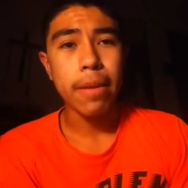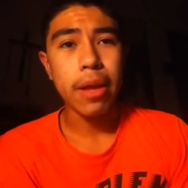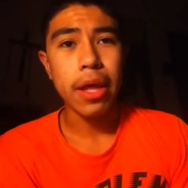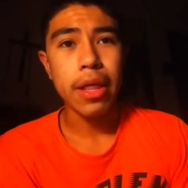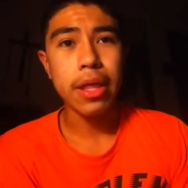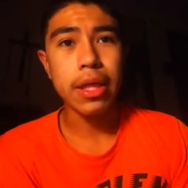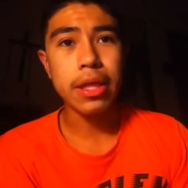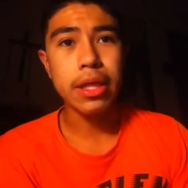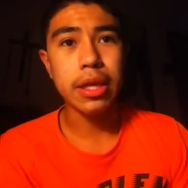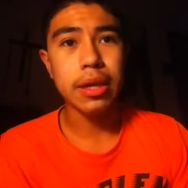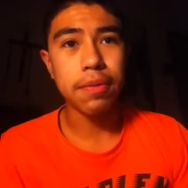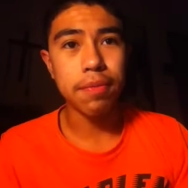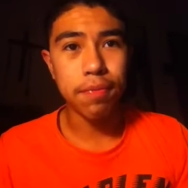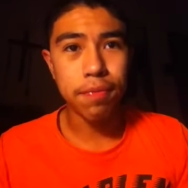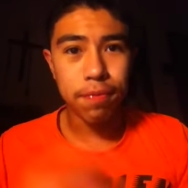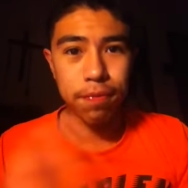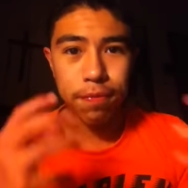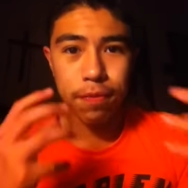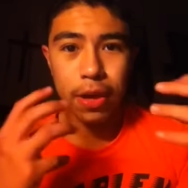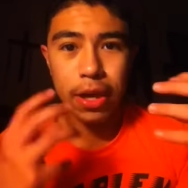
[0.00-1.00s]
And then the
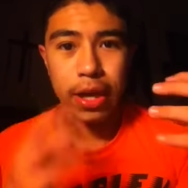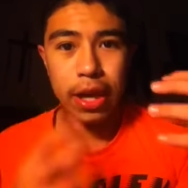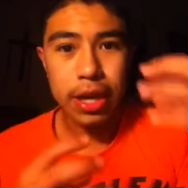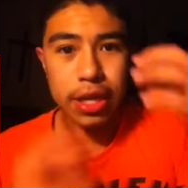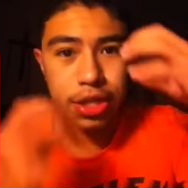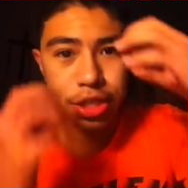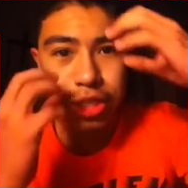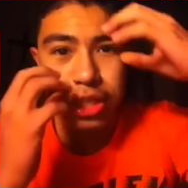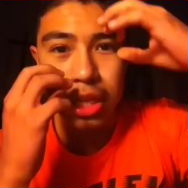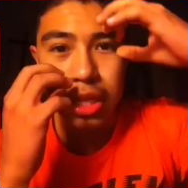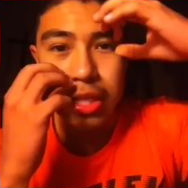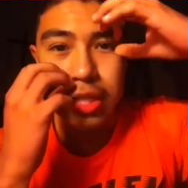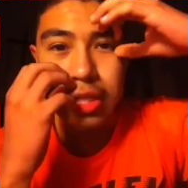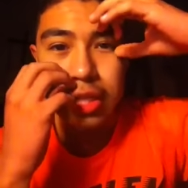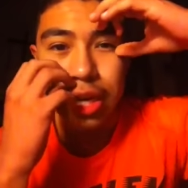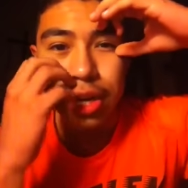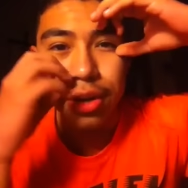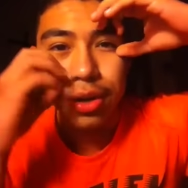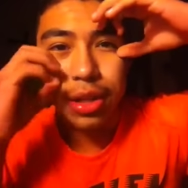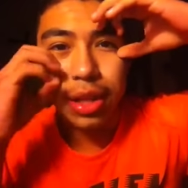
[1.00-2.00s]
fat guy is just like
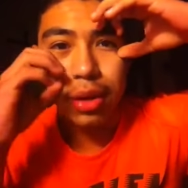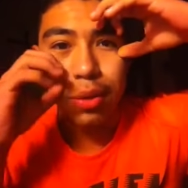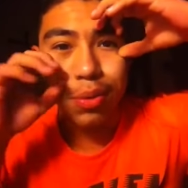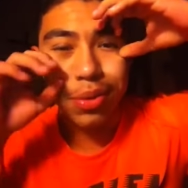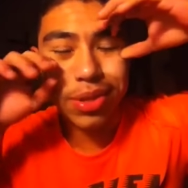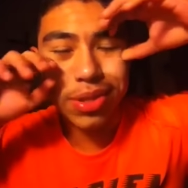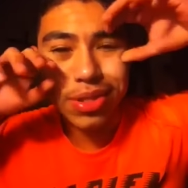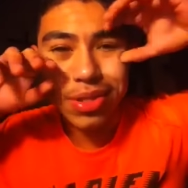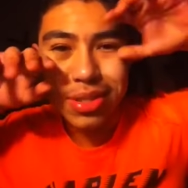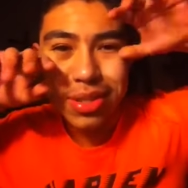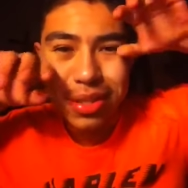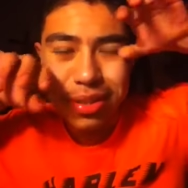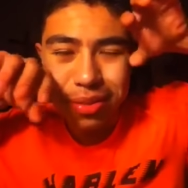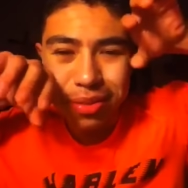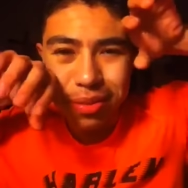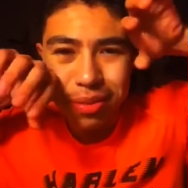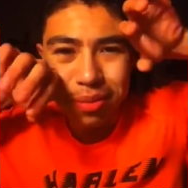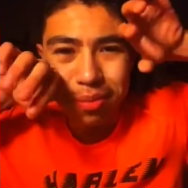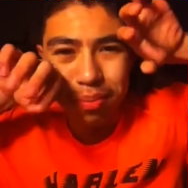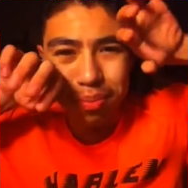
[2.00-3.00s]
staring like with his
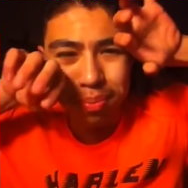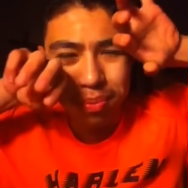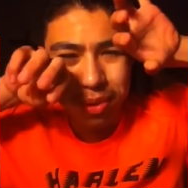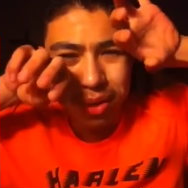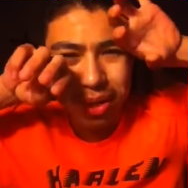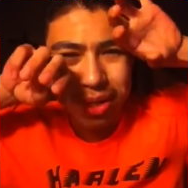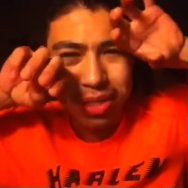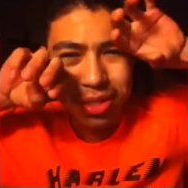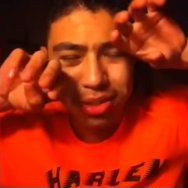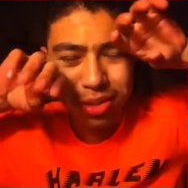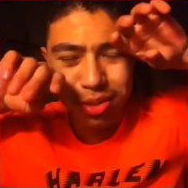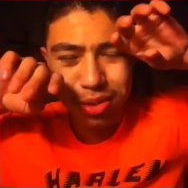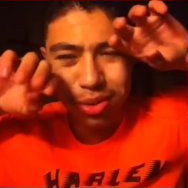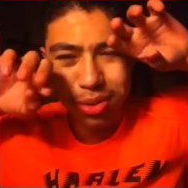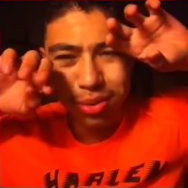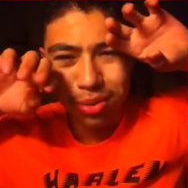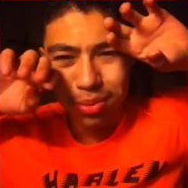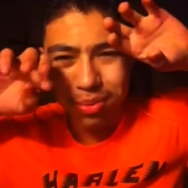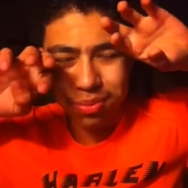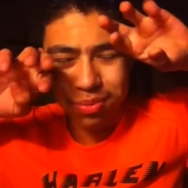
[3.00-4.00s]
lizard
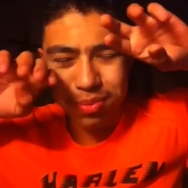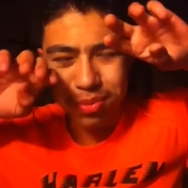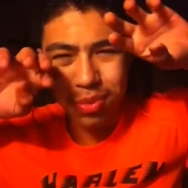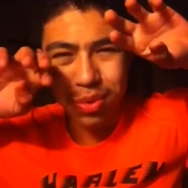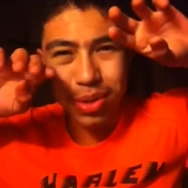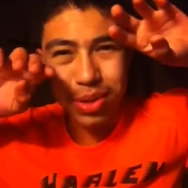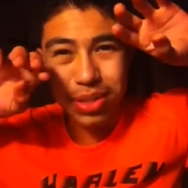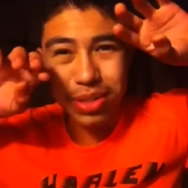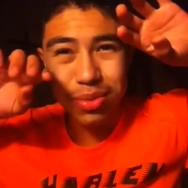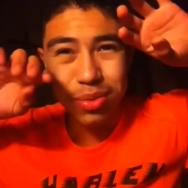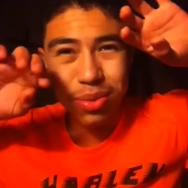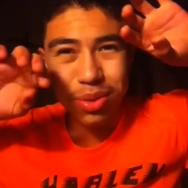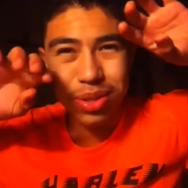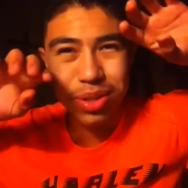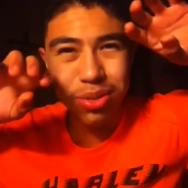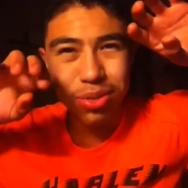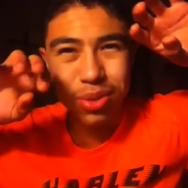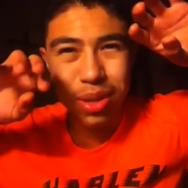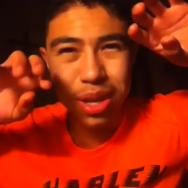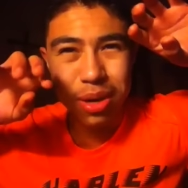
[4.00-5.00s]
or what what
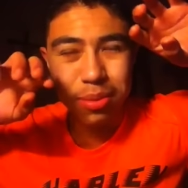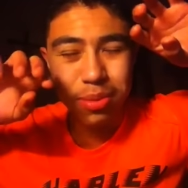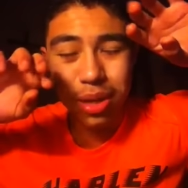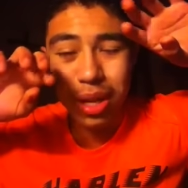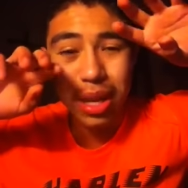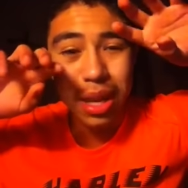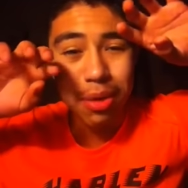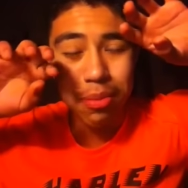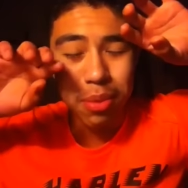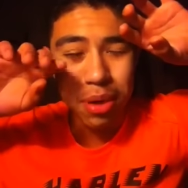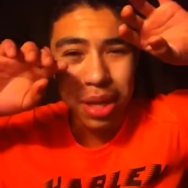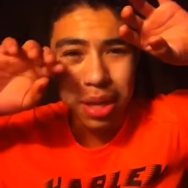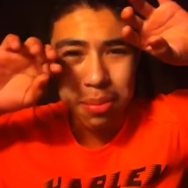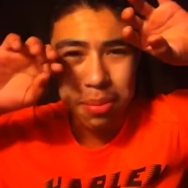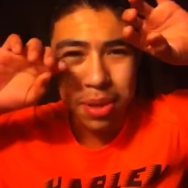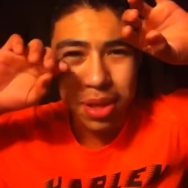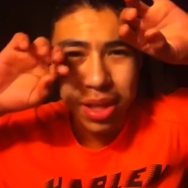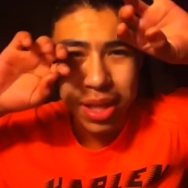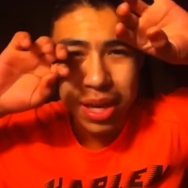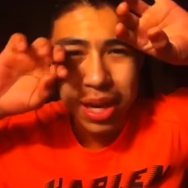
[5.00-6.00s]
is those animals? I can't
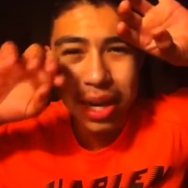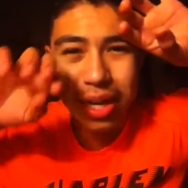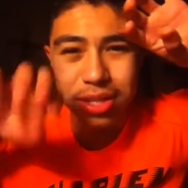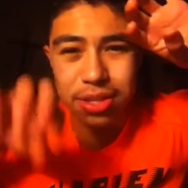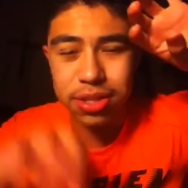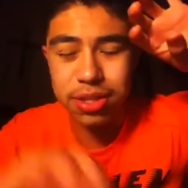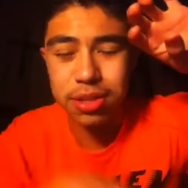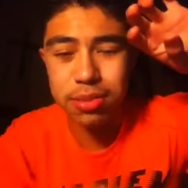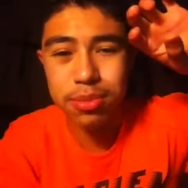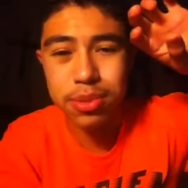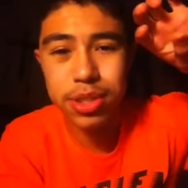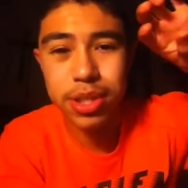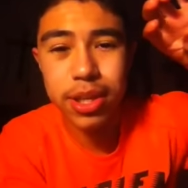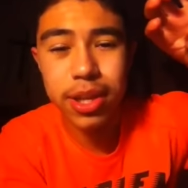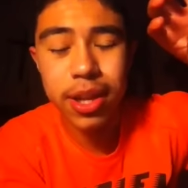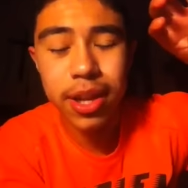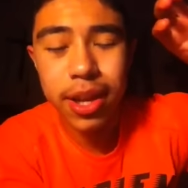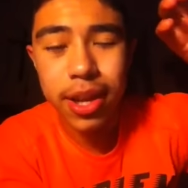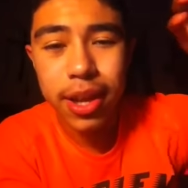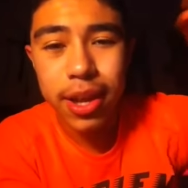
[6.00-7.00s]
chameleon eyes or some
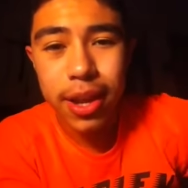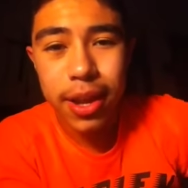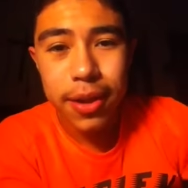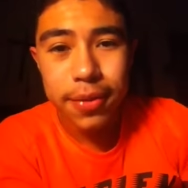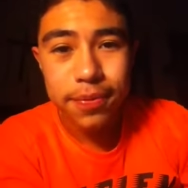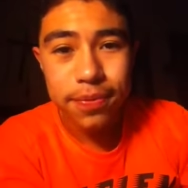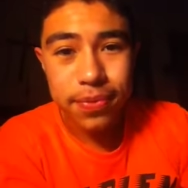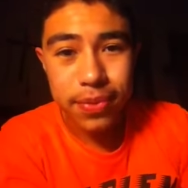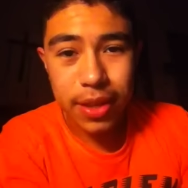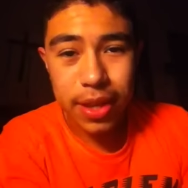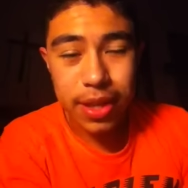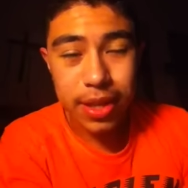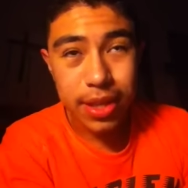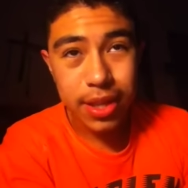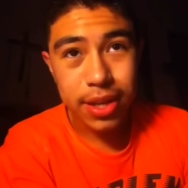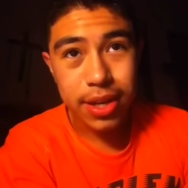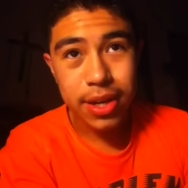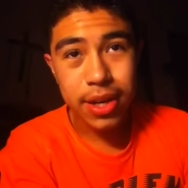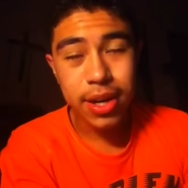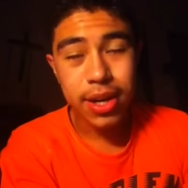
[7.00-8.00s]
shit. And
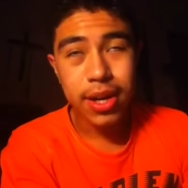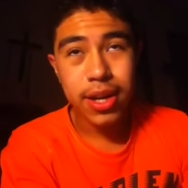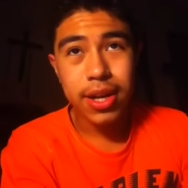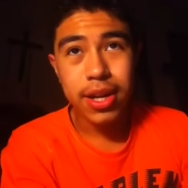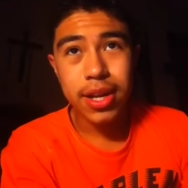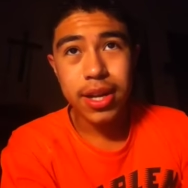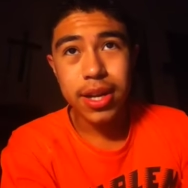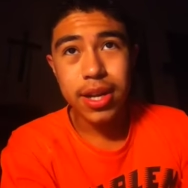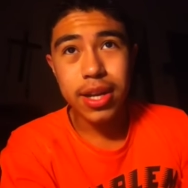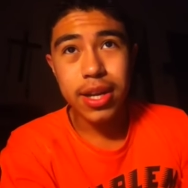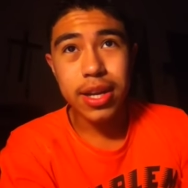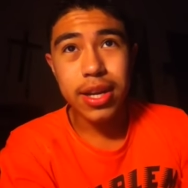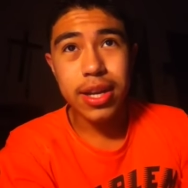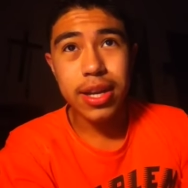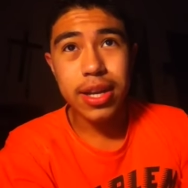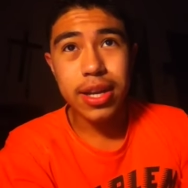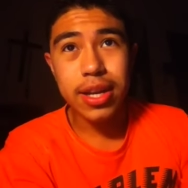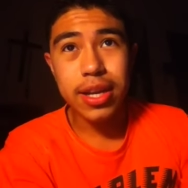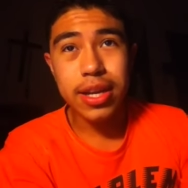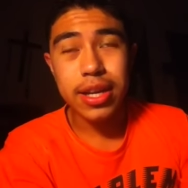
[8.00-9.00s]
then
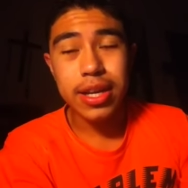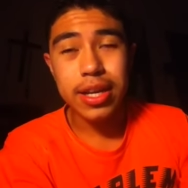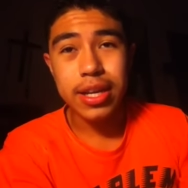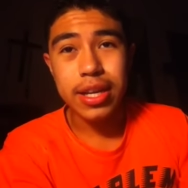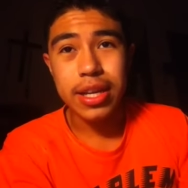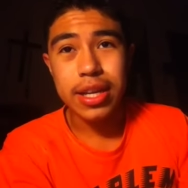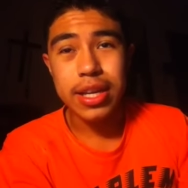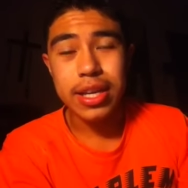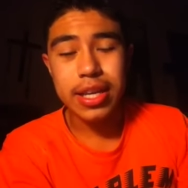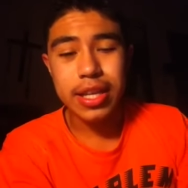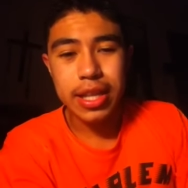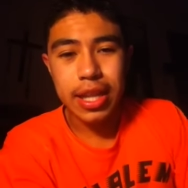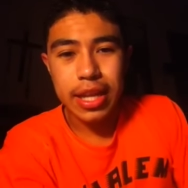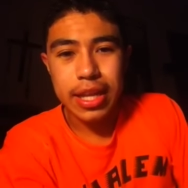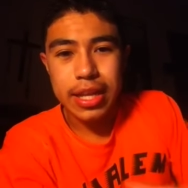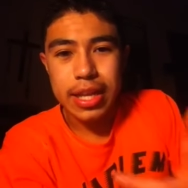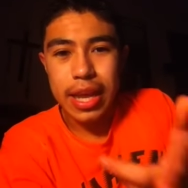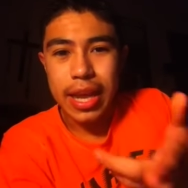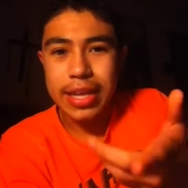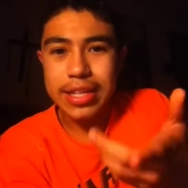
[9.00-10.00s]
he
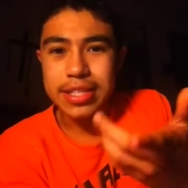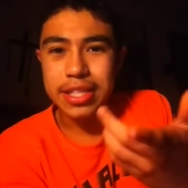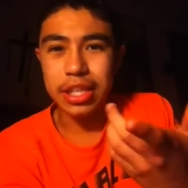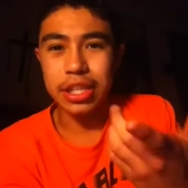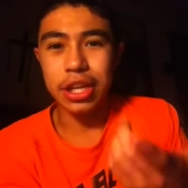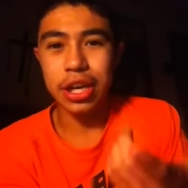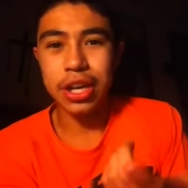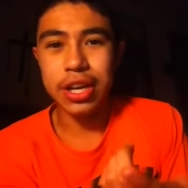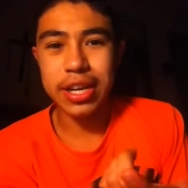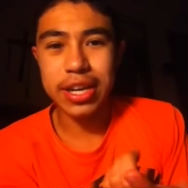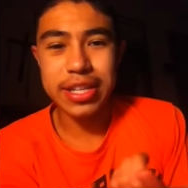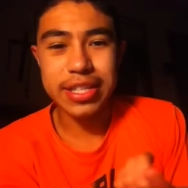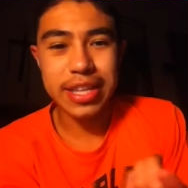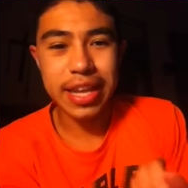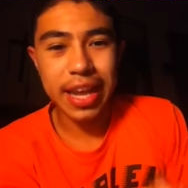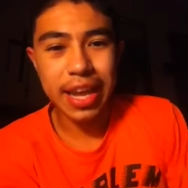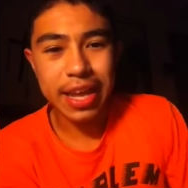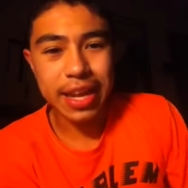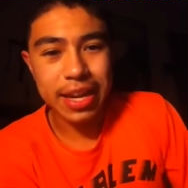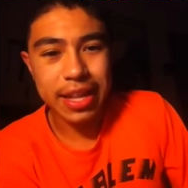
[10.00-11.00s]
like has a gun in his
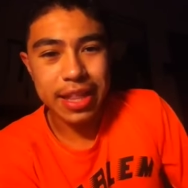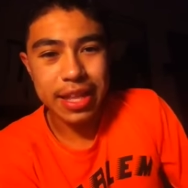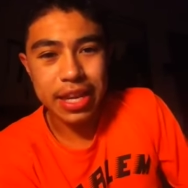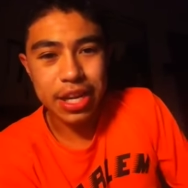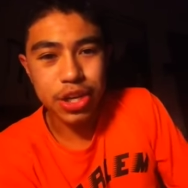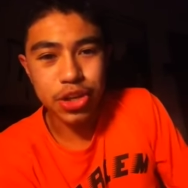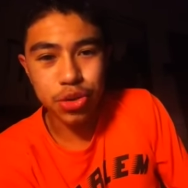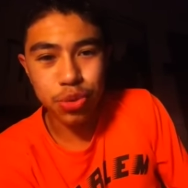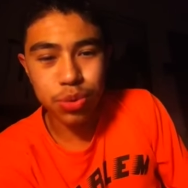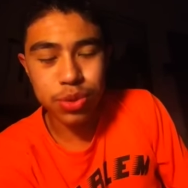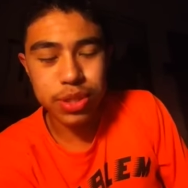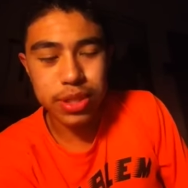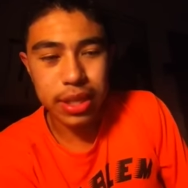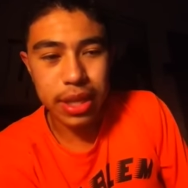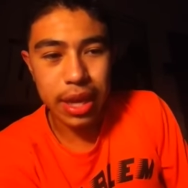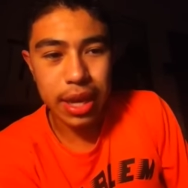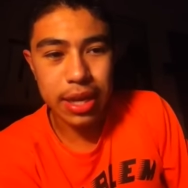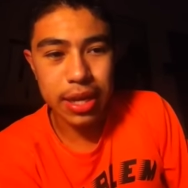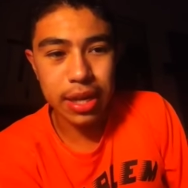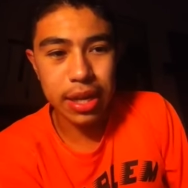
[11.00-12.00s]
hand and then he shoots the
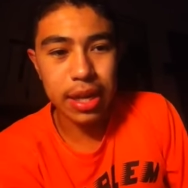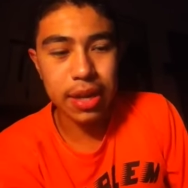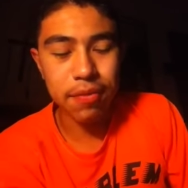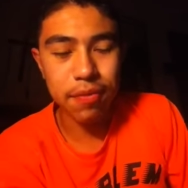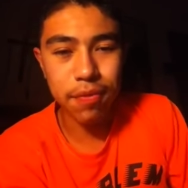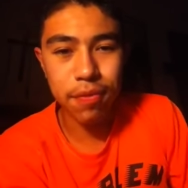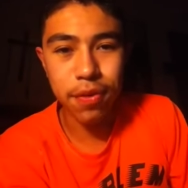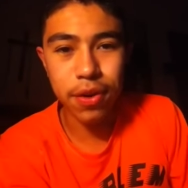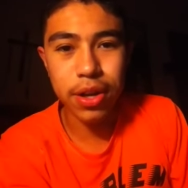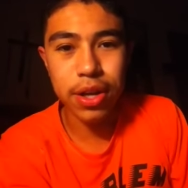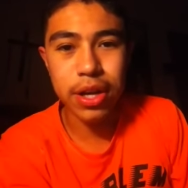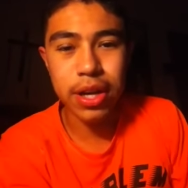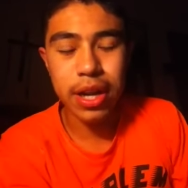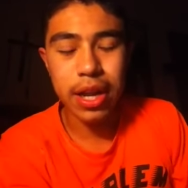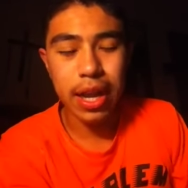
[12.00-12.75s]
guy in the foot